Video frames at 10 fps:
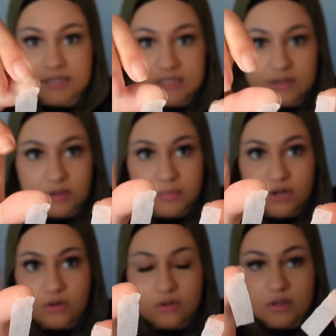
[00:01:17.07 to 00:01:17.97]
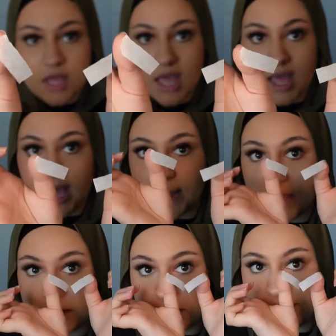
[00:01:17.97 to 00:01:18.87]
it down the middle, and
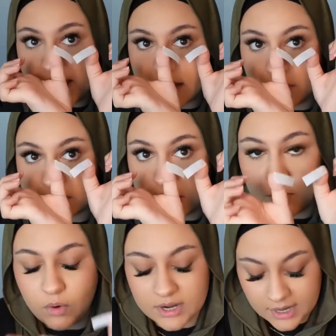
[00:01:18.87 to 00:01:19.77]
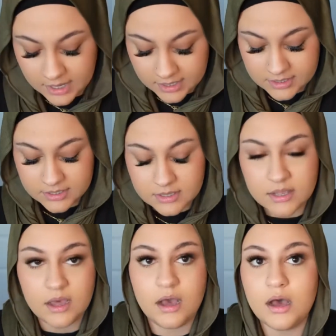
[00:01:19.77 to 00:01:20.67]
then that goes on one eye,
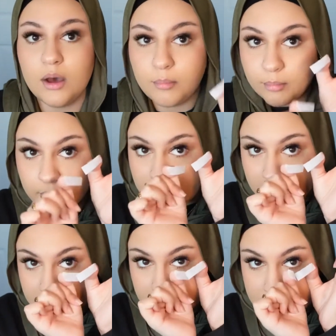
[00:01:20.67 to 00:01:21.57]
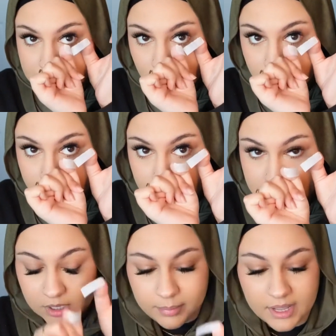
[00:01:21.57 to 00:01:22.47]
like this, over your
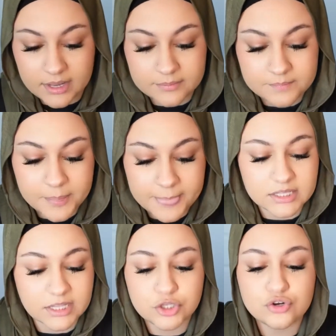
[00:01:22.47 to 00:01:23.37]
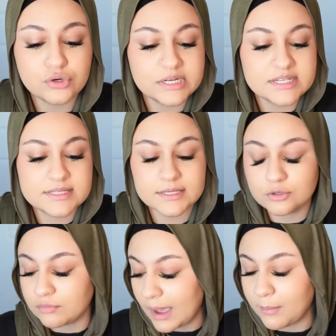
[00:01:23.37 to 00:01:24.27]
gel pad. Like, you don't need to
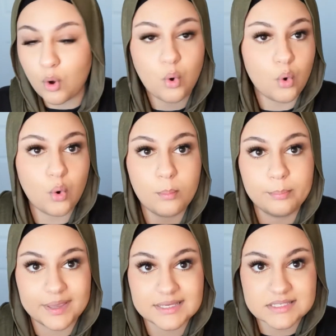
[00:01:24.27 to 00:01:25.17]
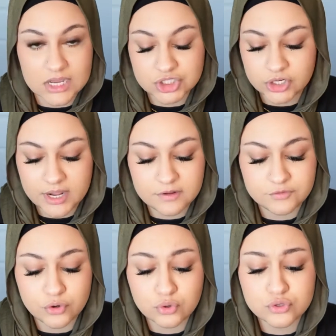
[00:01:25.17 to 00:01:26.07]
grab a whole big section. And if
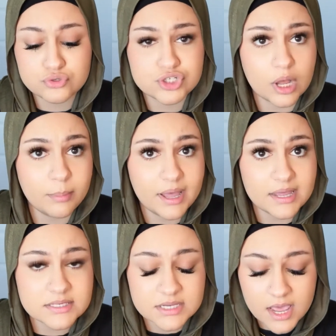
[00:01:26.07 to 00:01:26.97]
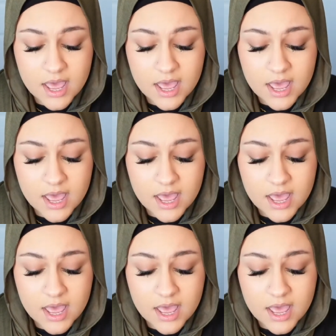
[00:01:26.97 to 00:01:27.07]
you don't use gel pads,